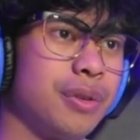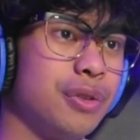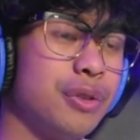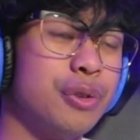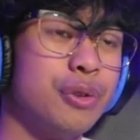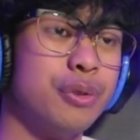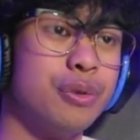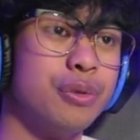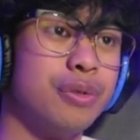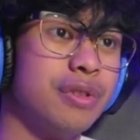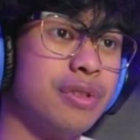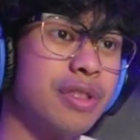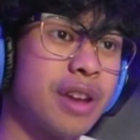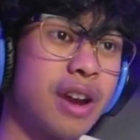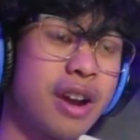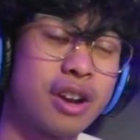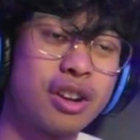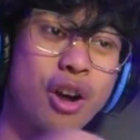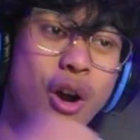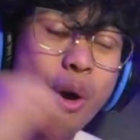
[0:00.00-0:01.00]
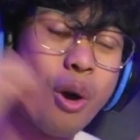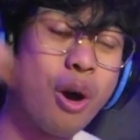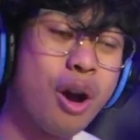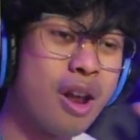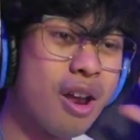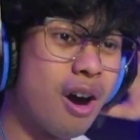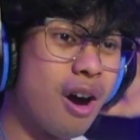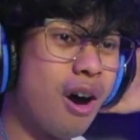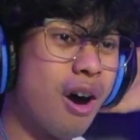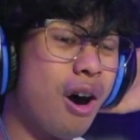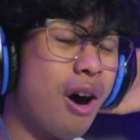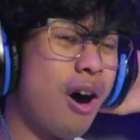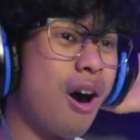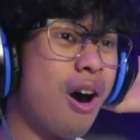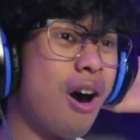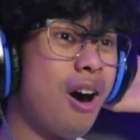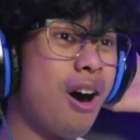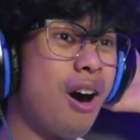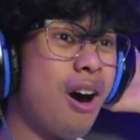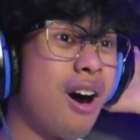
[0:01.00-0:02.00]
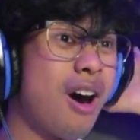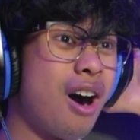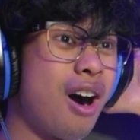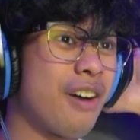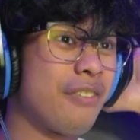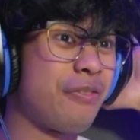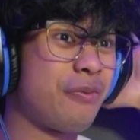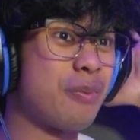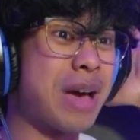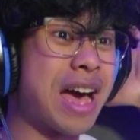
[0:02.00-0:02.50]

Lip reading: Dude, they're going off,